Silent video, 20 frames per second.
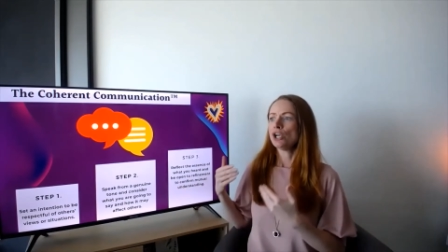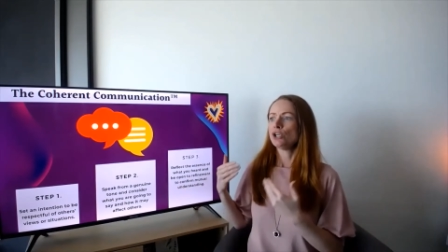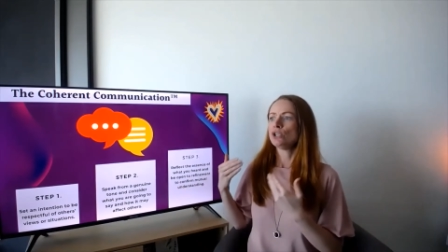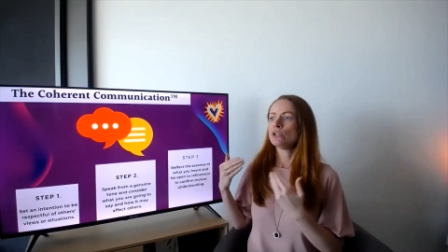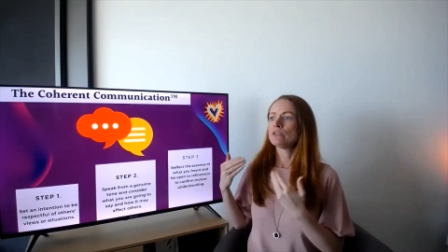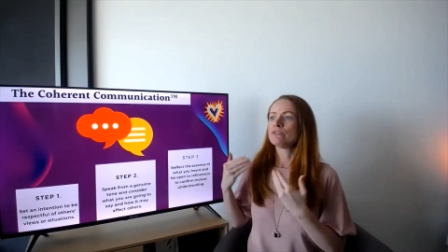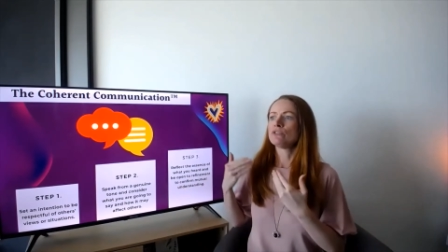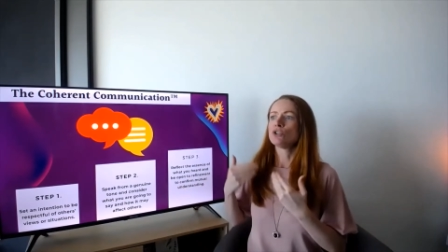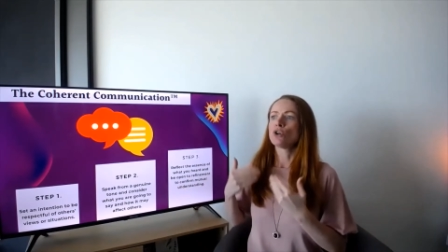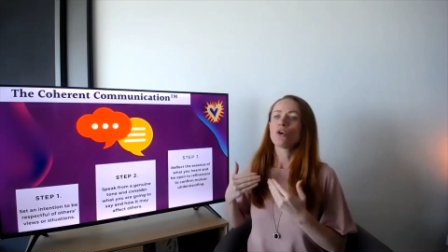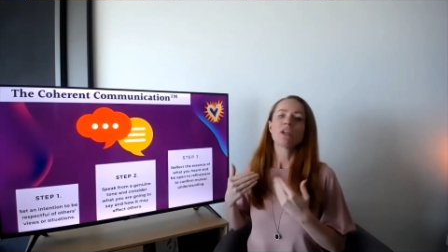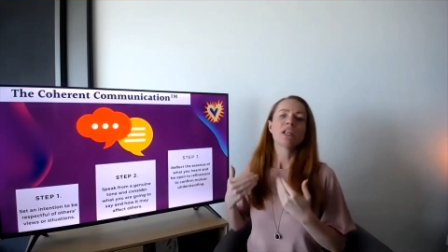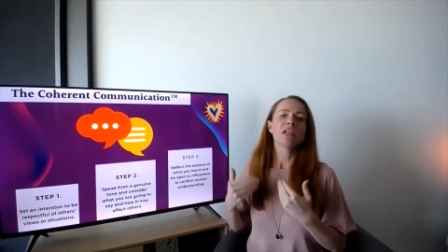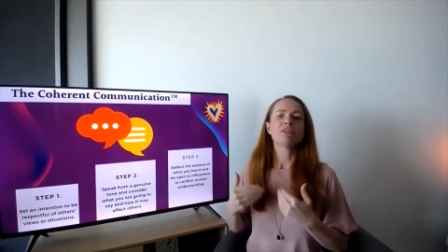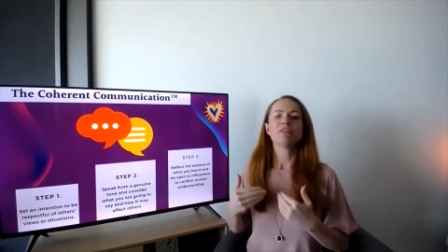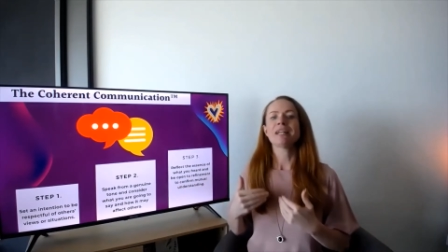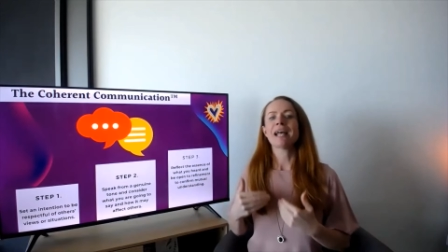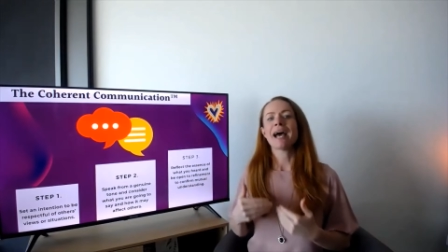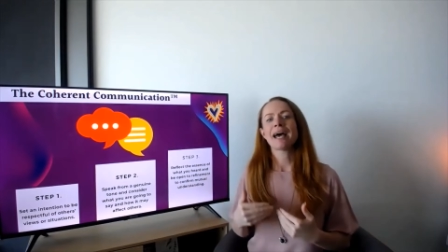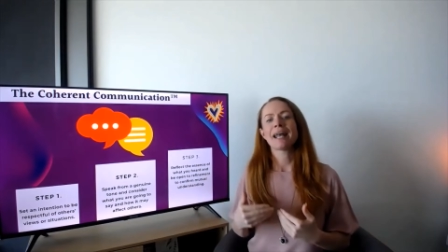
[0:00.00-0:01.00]
you've not
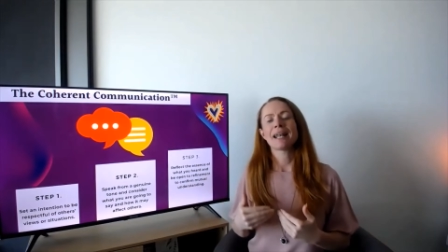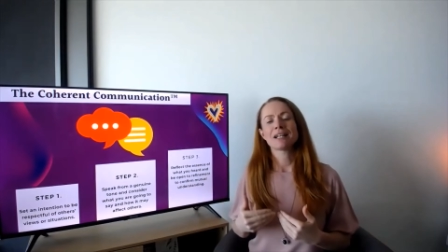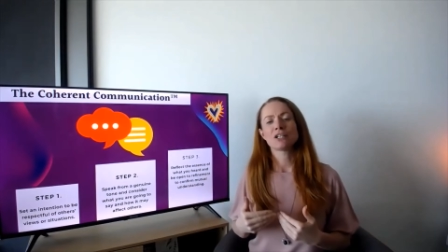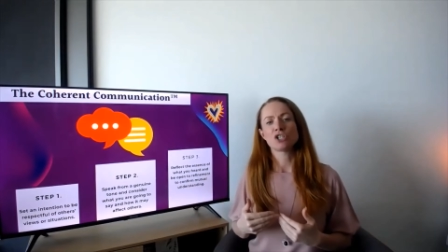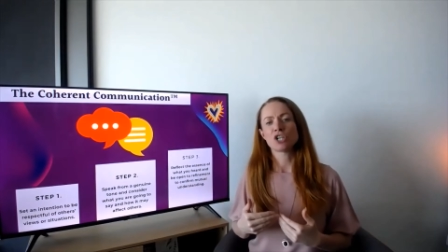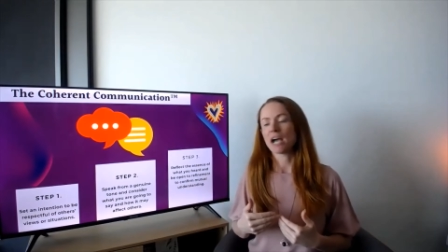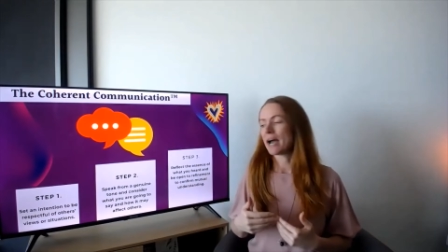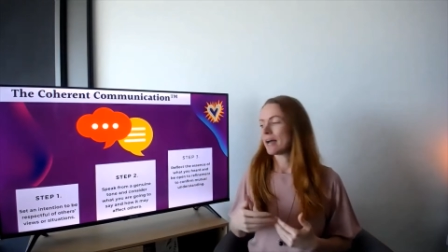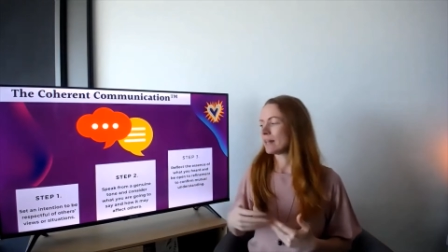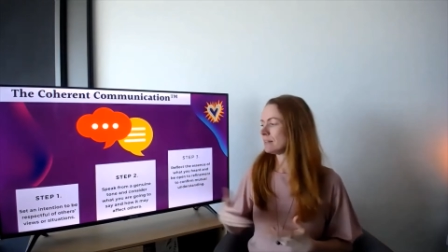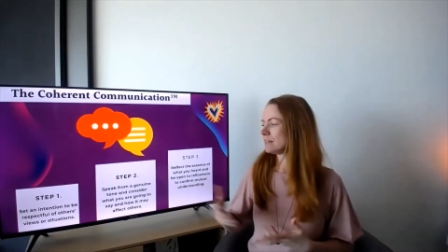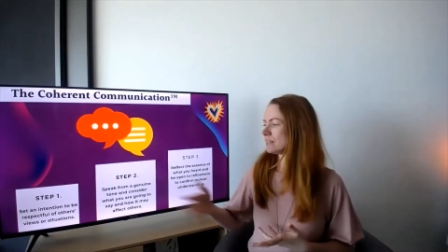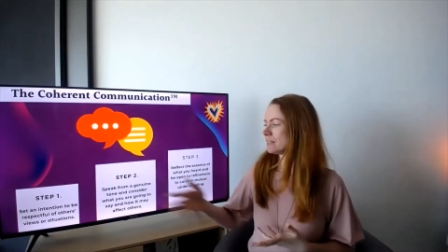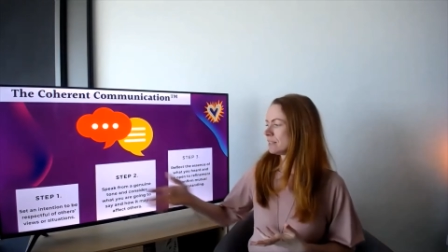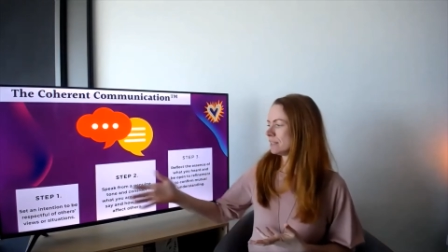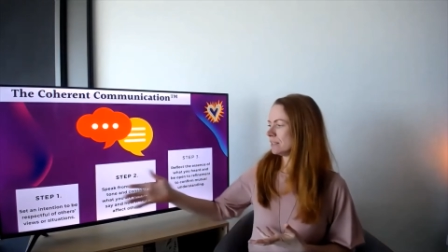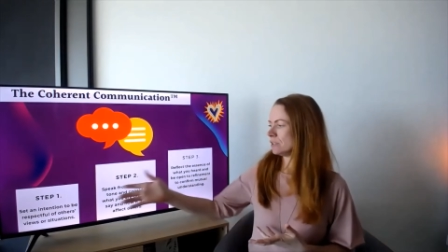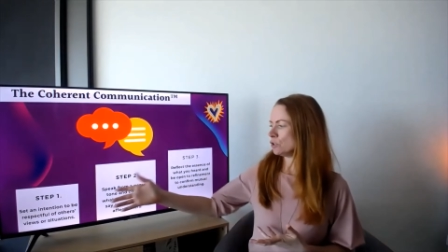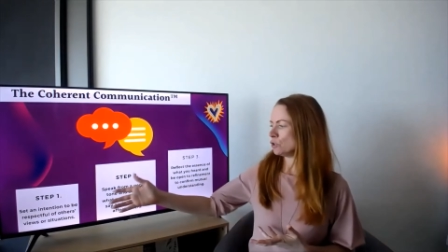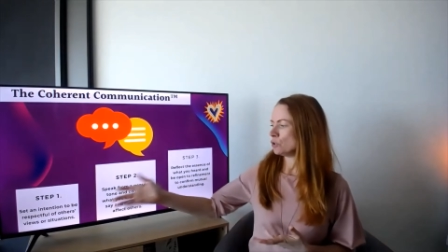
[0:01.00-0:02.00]
even had a chance
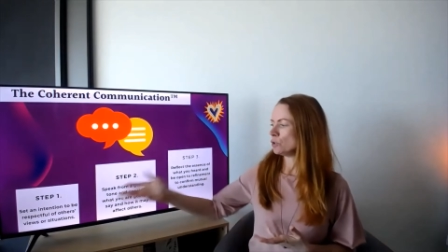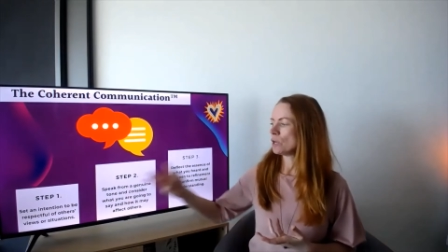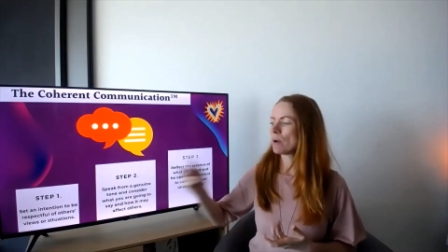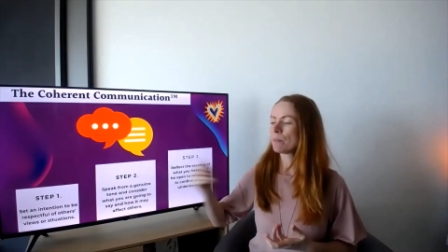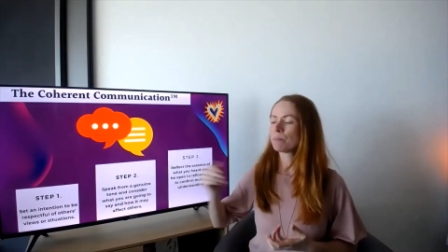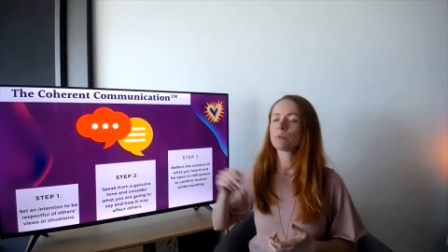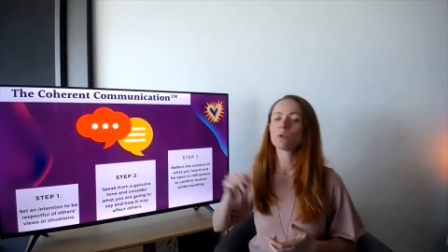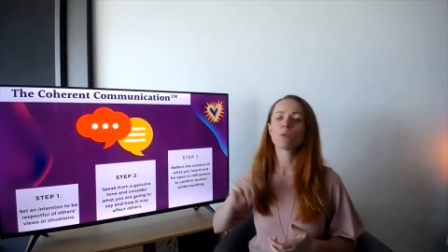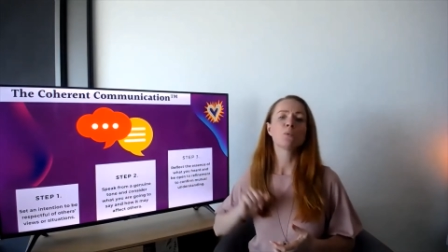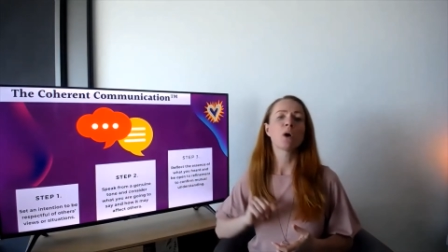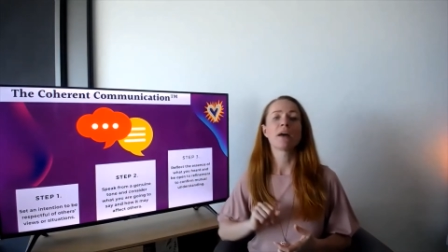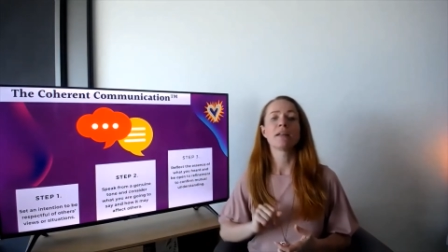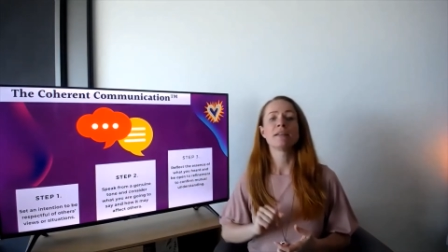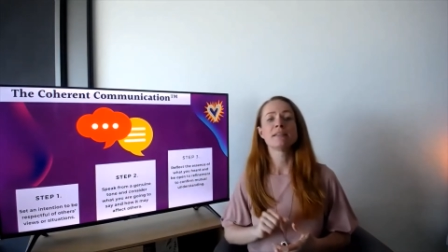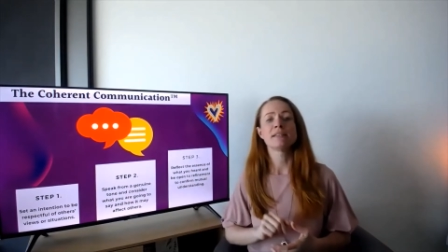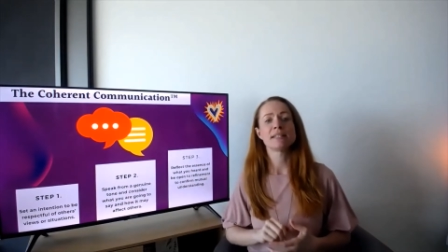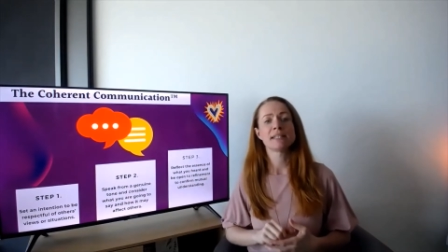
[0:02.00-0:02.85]
to do number one,